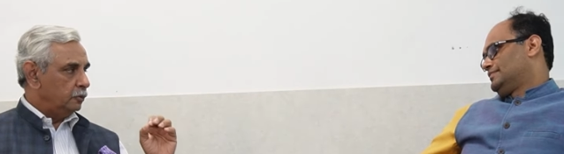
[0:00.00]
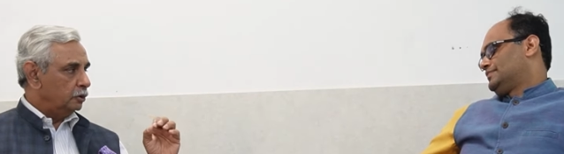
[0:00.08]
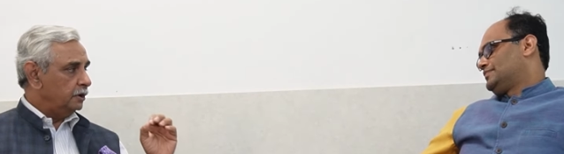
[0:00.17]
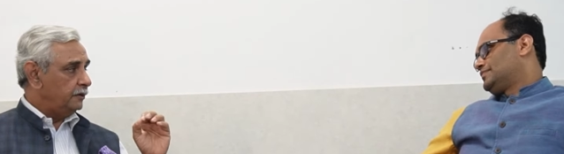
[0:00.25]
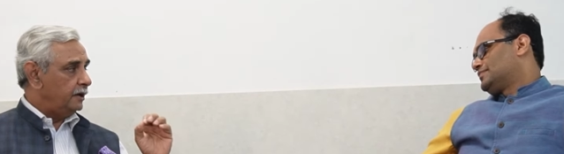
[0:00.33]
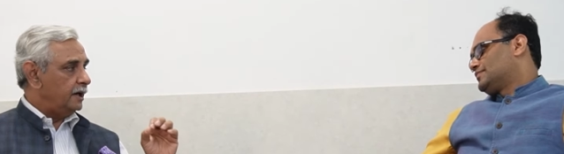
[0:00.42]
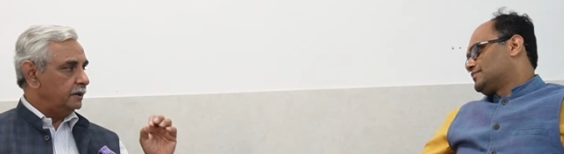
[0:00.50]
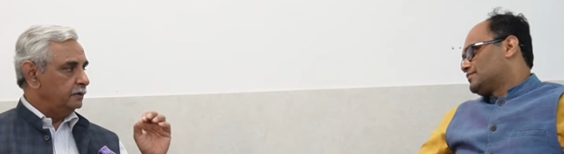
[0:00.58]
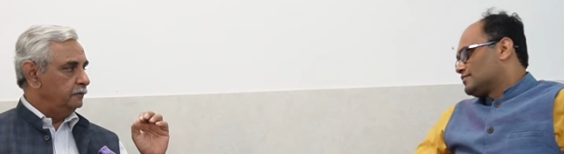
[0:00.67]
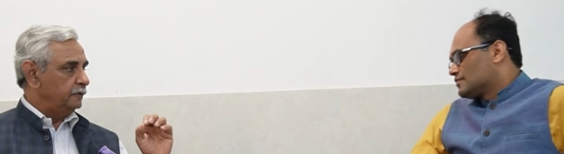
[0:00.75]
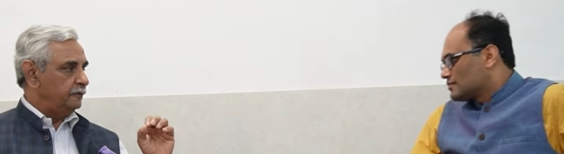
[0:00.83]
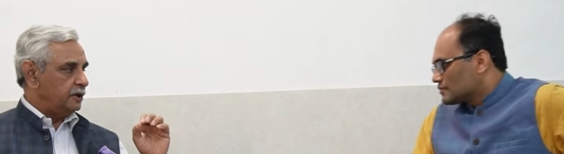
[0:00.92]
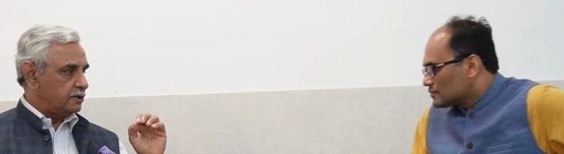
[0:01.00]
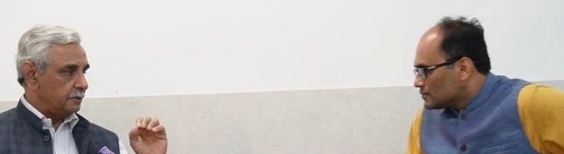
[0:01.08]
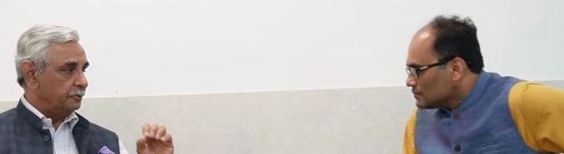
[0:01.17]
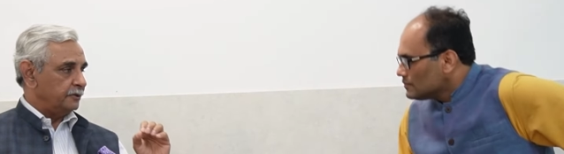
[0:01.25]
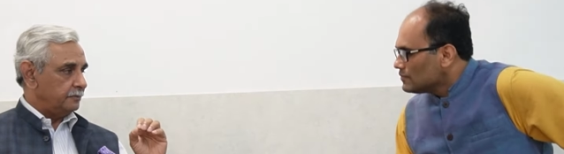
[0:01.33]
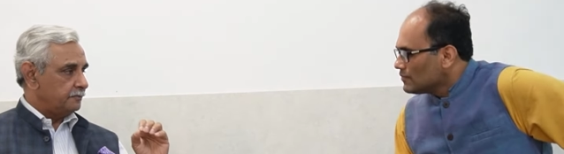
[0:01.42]
Speaker 1: more than three hundred fifty
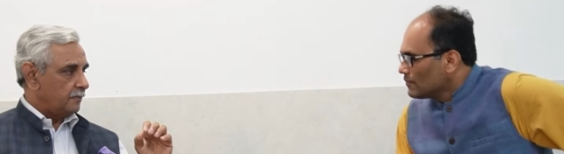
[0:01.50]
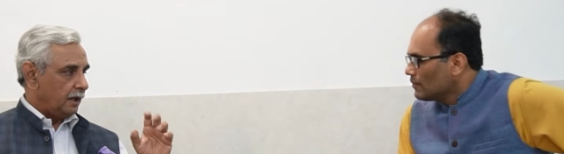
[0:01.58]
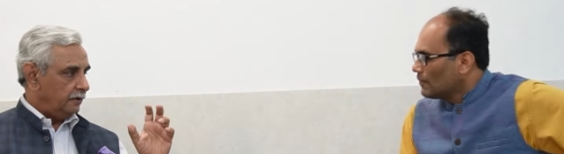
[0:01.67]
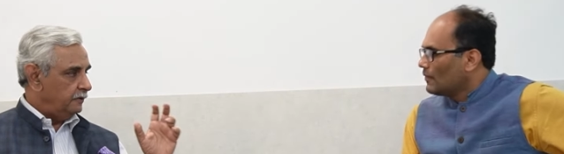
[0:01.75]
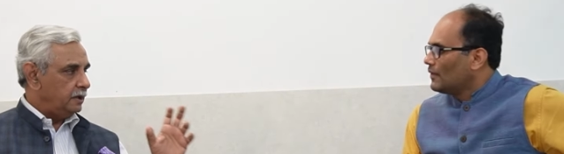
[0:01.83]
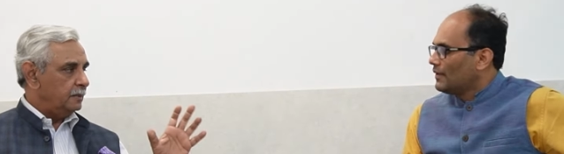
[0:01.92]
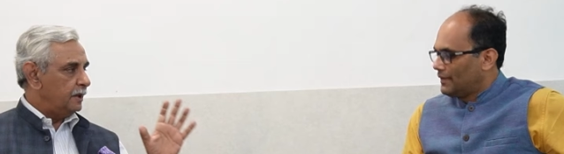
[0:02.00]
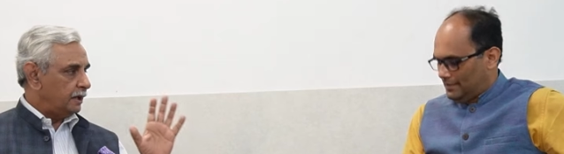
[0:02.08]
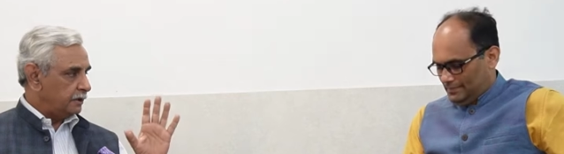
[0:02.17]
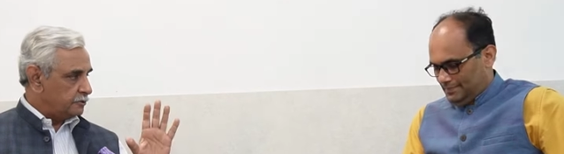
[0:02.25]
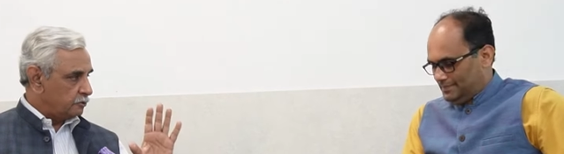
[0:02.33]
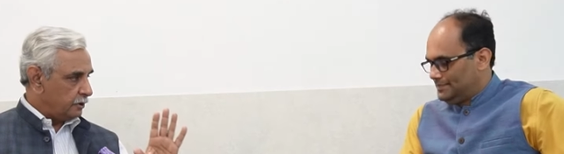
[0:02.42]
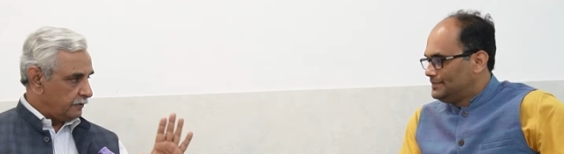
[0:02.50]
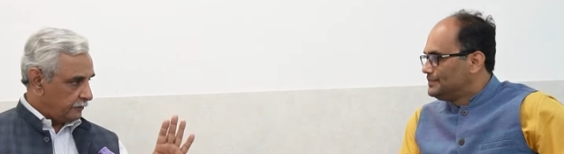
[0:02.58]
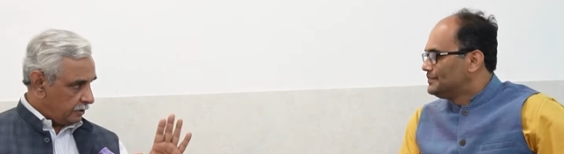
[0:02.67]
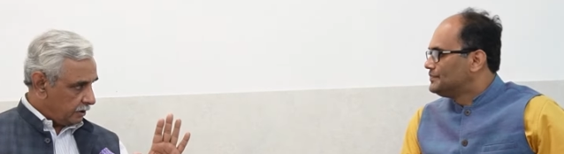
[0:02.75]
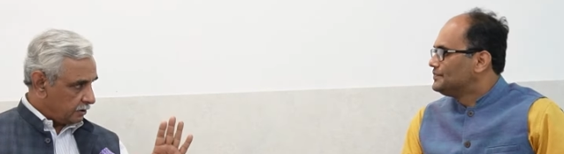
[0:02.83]
ships. Even the Americans don't have three